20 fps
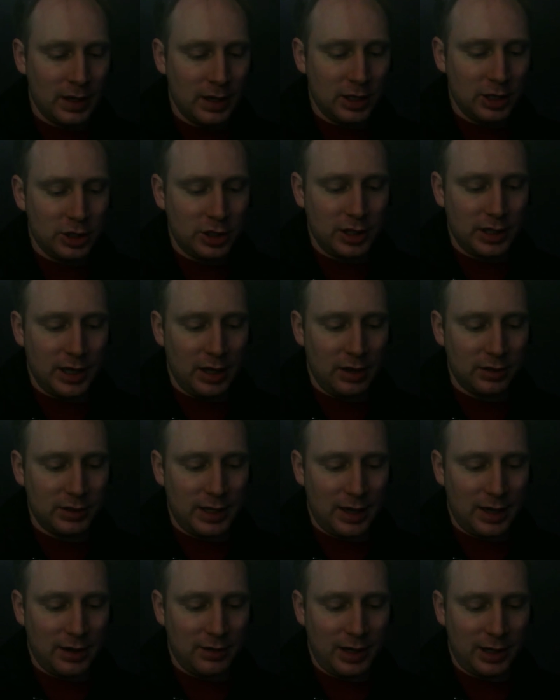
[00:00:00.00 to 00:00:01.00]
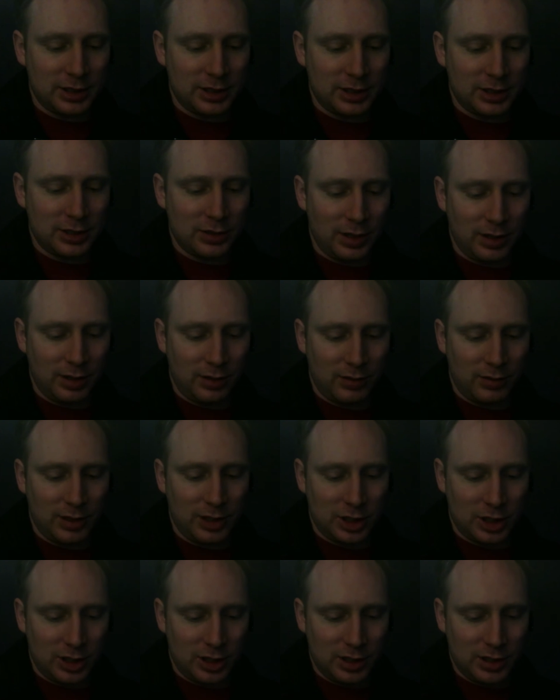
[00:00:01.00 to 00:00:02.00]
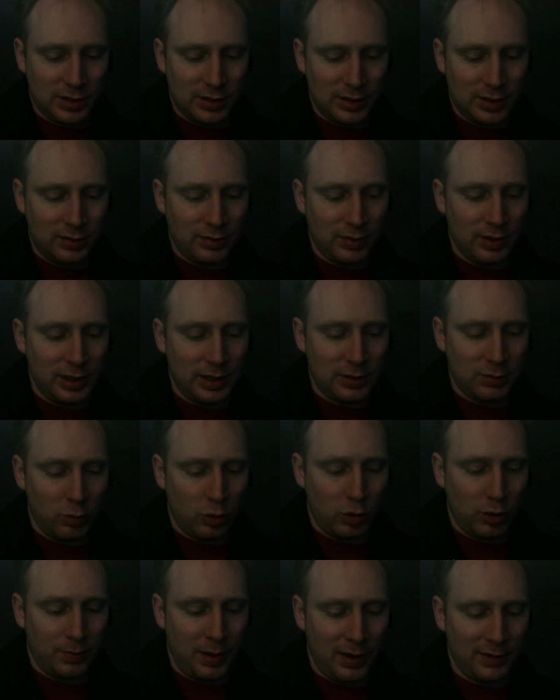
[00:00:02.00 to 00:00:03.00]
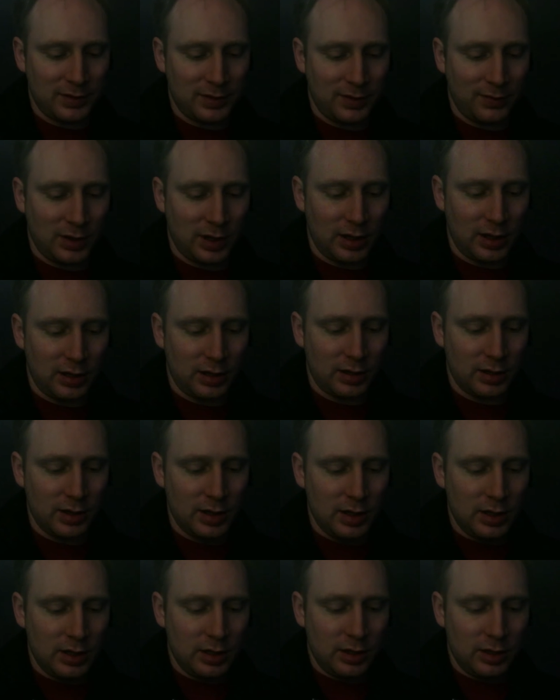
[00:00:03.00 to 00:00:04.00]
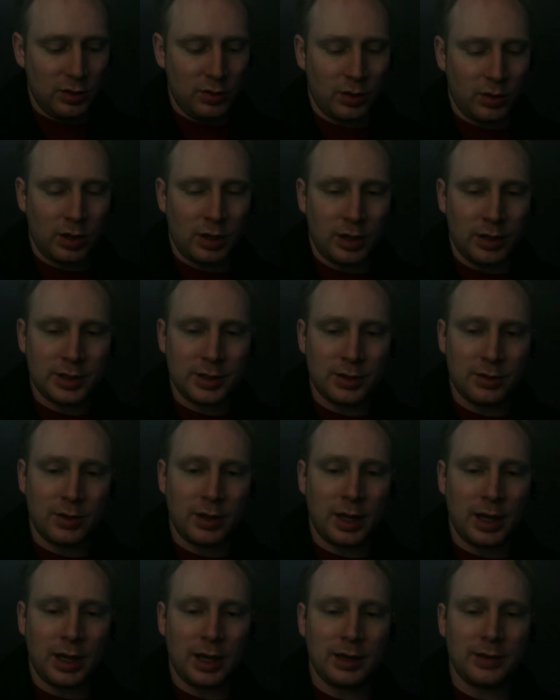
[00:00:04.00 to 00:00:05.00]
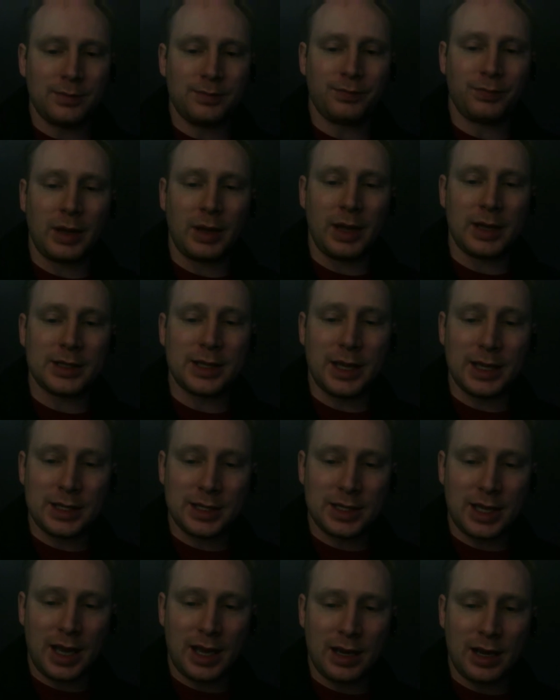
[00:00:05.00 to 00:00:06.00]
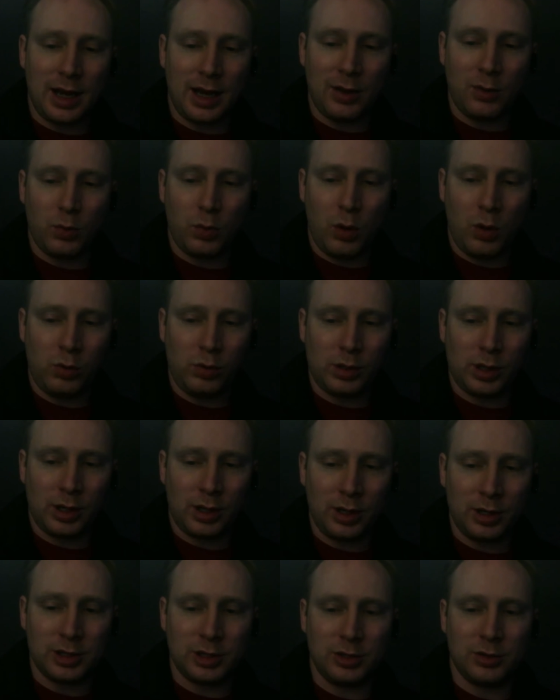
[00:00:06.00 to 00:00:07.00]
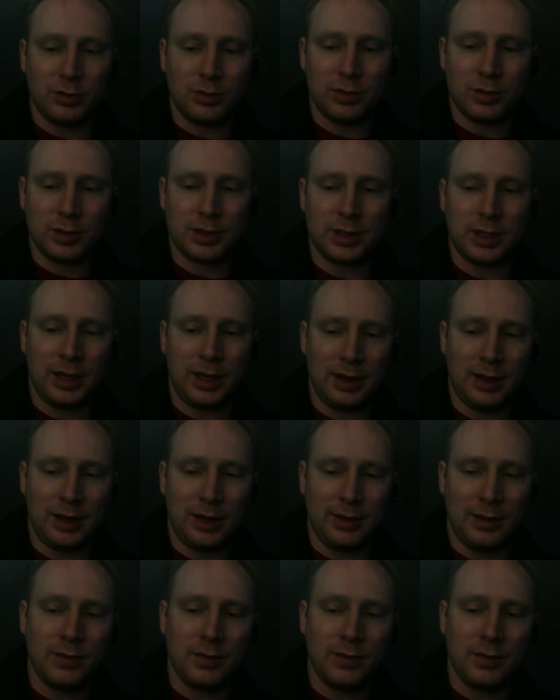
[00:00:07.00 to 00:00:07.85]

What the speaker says: She knelt down next to one of the creatures. It released more puffs of color. You are also kind? As I said, I won't hurt you, said Ava.